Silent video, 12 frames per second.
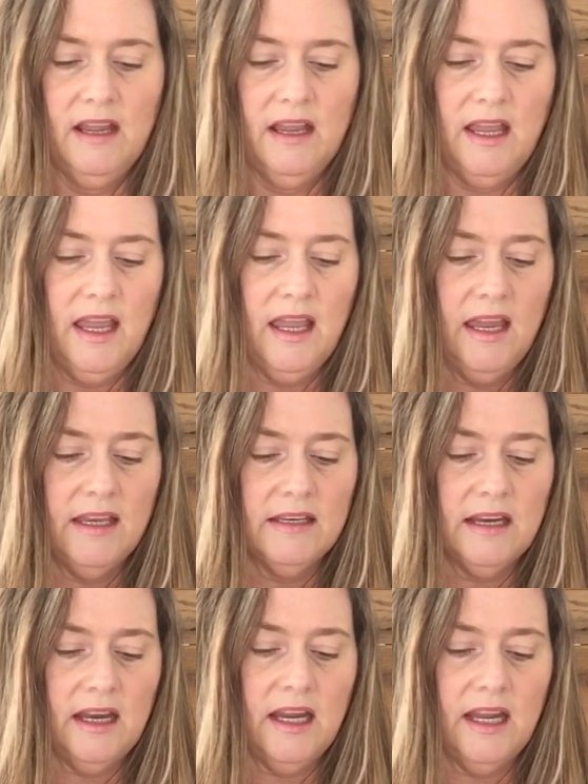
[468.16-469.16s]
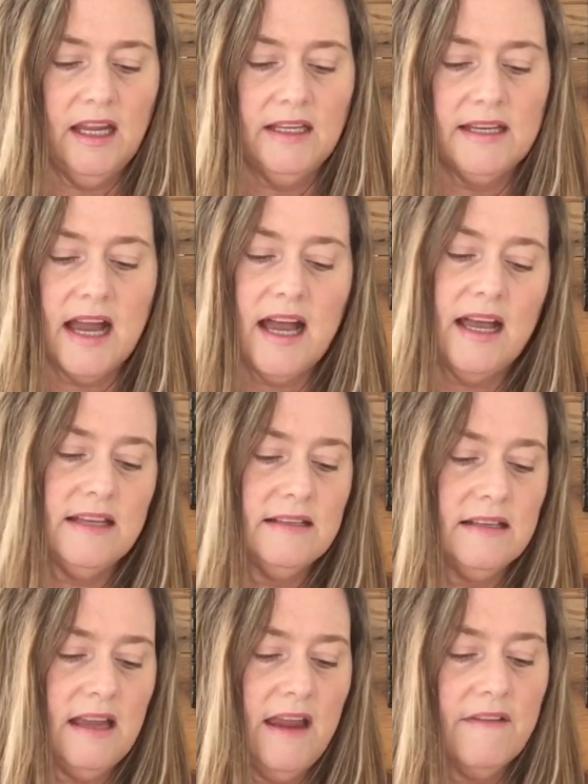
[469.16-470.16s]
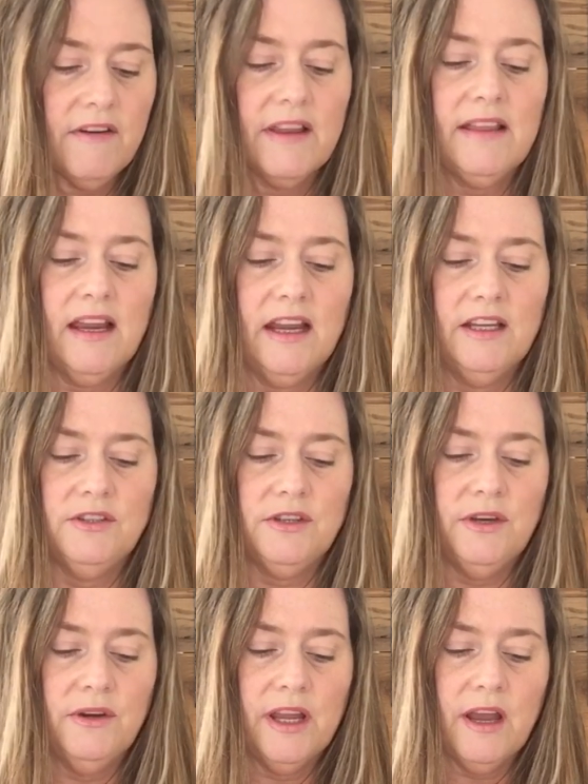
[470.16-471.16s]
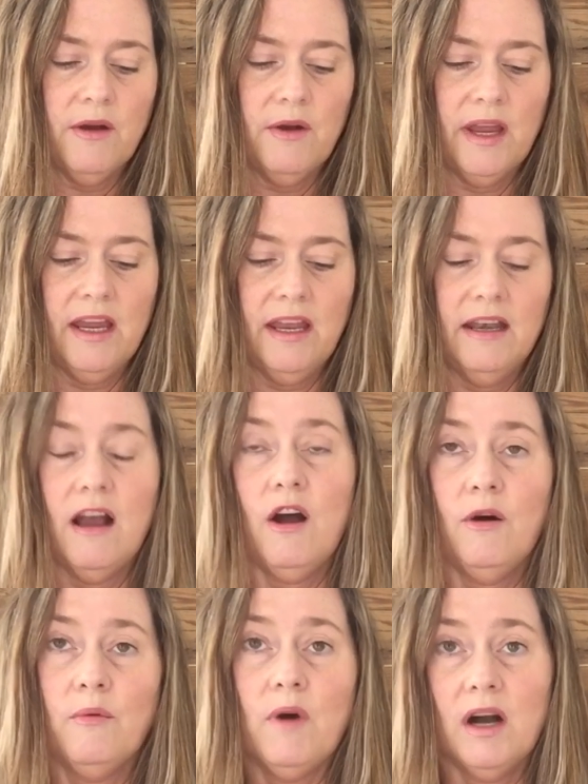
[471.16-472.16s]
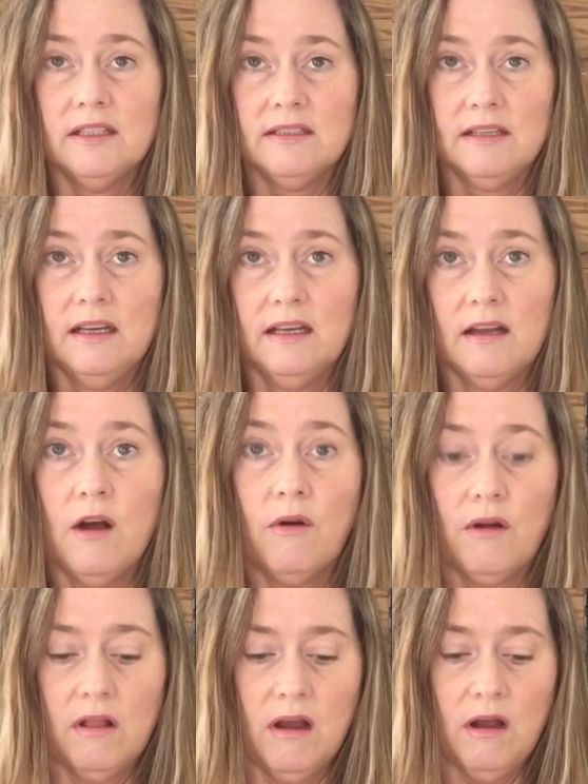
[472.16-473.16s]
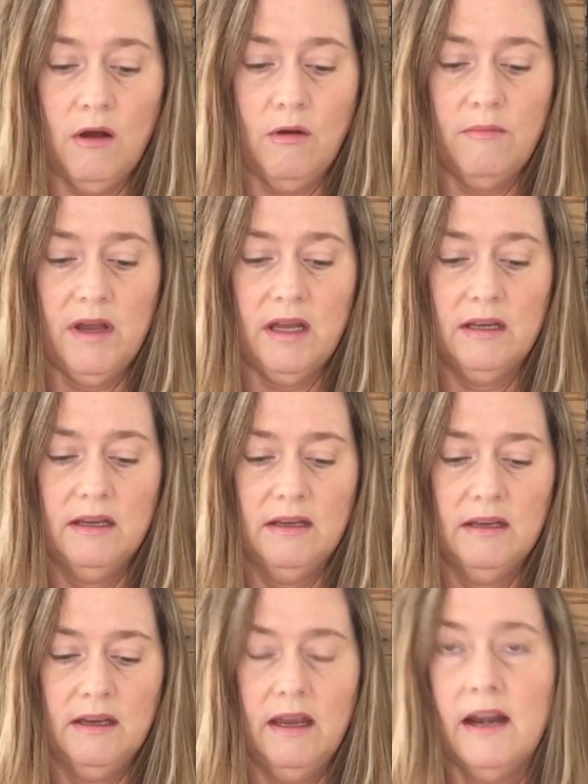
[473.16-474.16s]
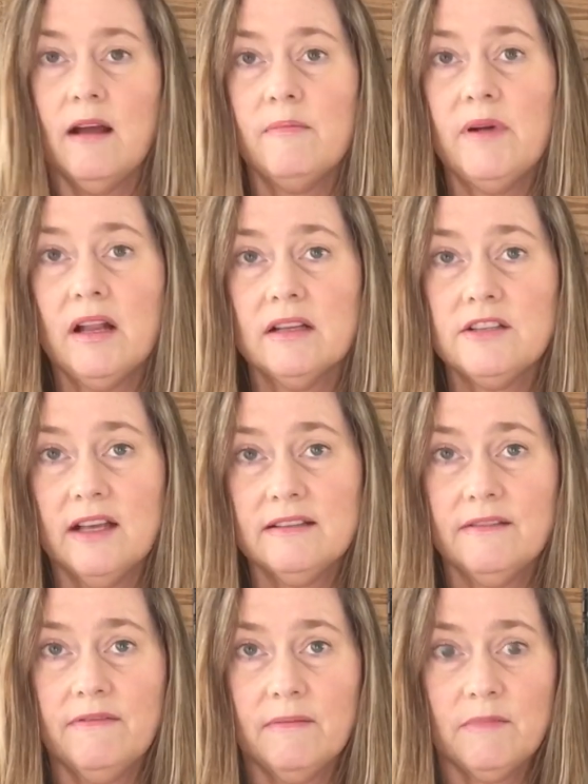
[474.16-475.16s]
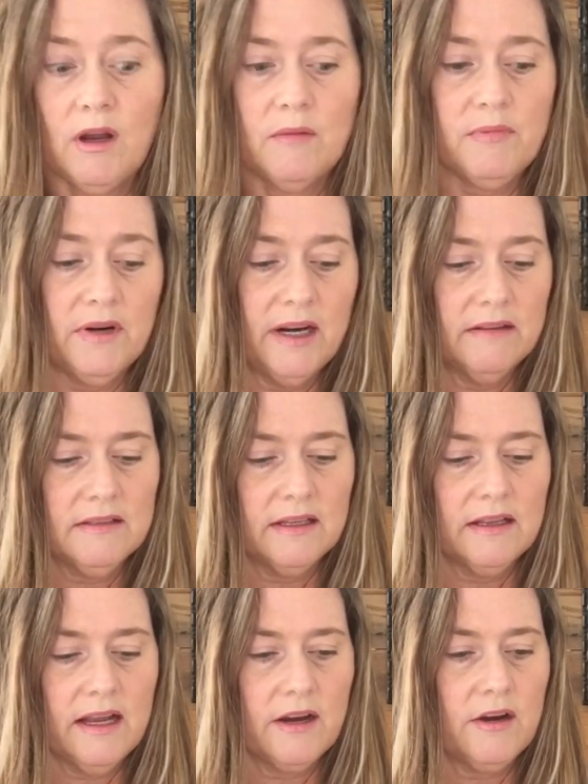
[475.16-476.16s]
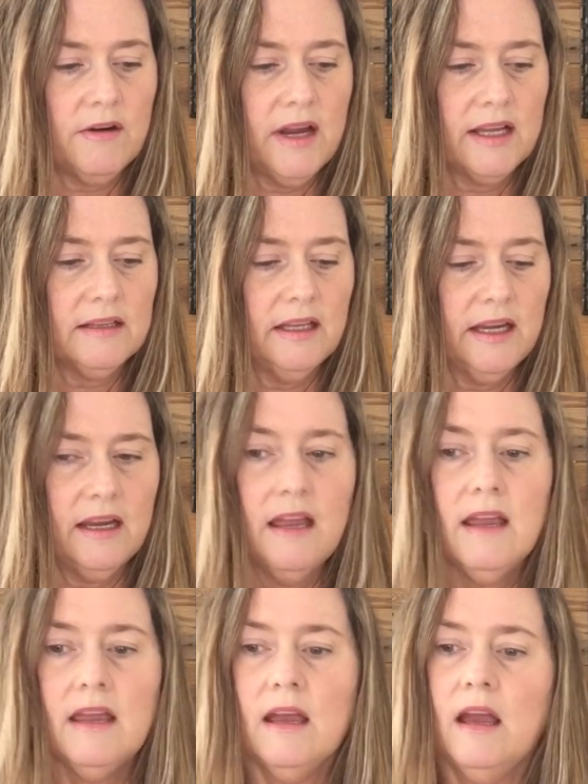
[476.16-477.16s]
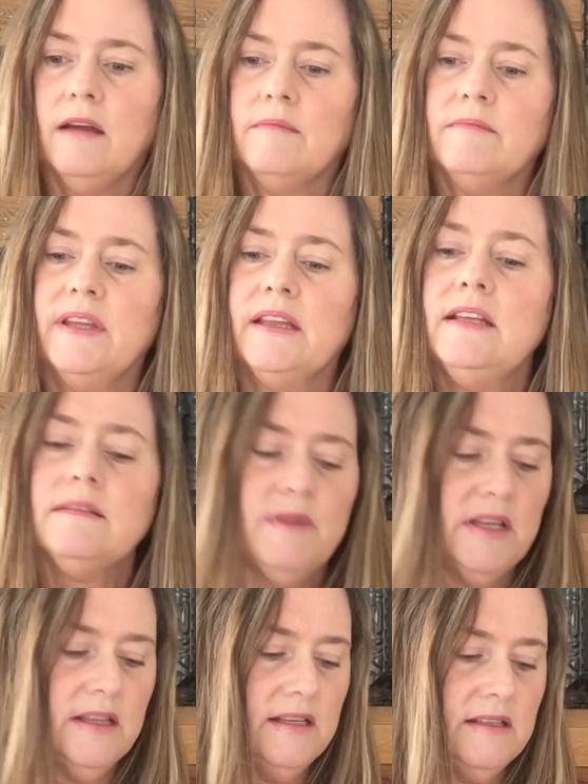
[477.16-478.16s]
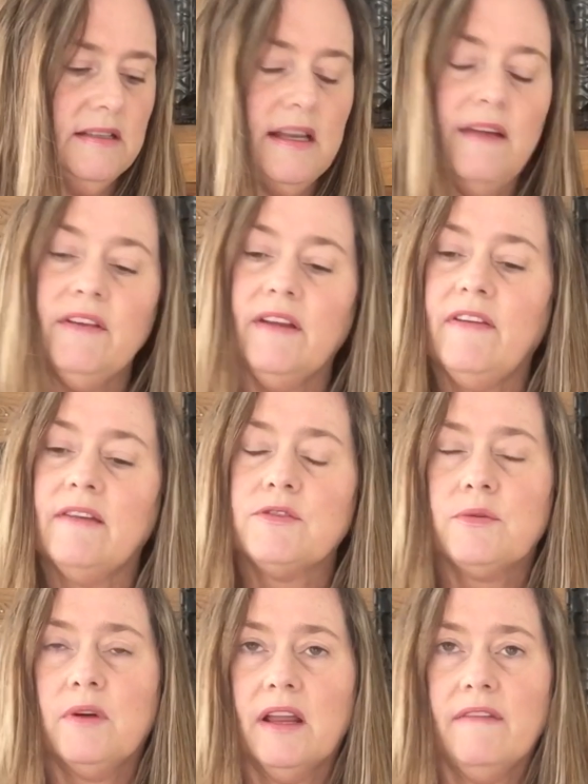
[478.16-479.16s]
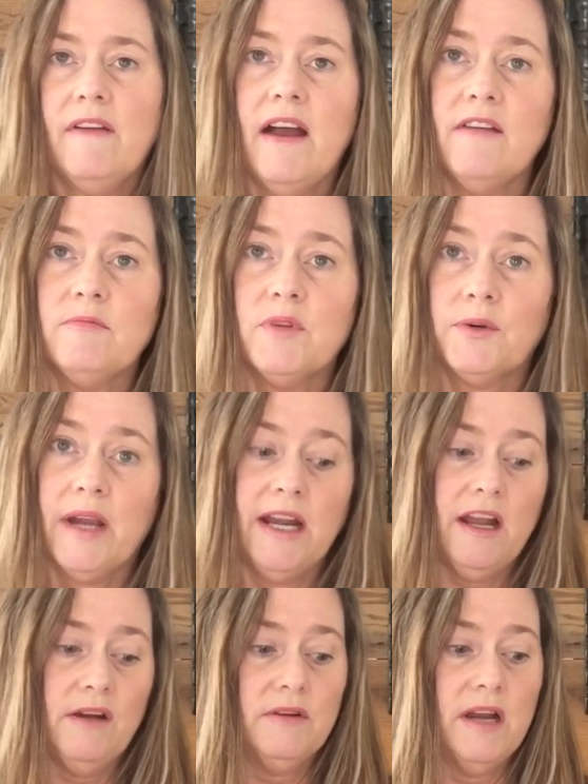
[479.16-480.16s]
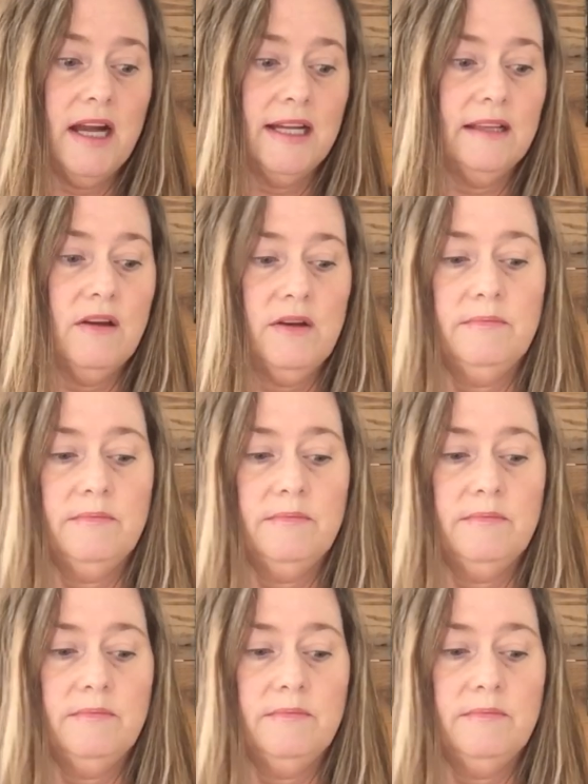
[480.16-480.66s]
And he dyes everything in his studio in Owassa, Oklahoma. And I apologize if I'm not pronouncing that correctly. But this month is a 75-25 merino nylon